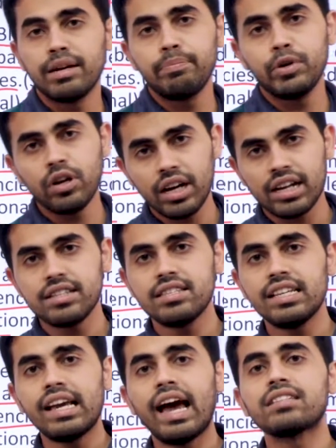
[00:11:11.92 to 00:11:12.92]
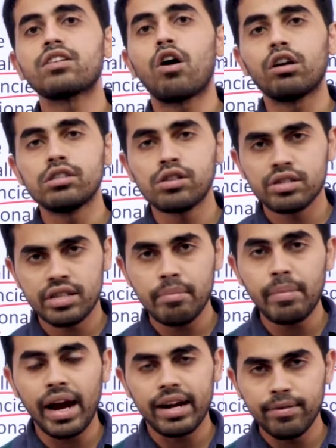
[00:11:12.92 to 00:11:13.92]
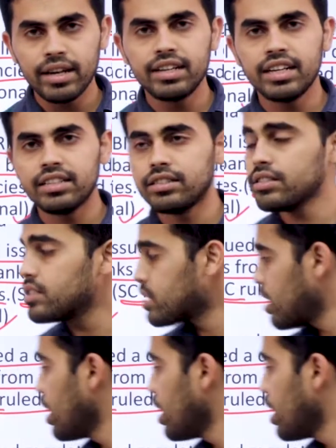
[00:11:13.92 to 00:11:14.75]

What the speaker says: cryptocurrency has also some advantages.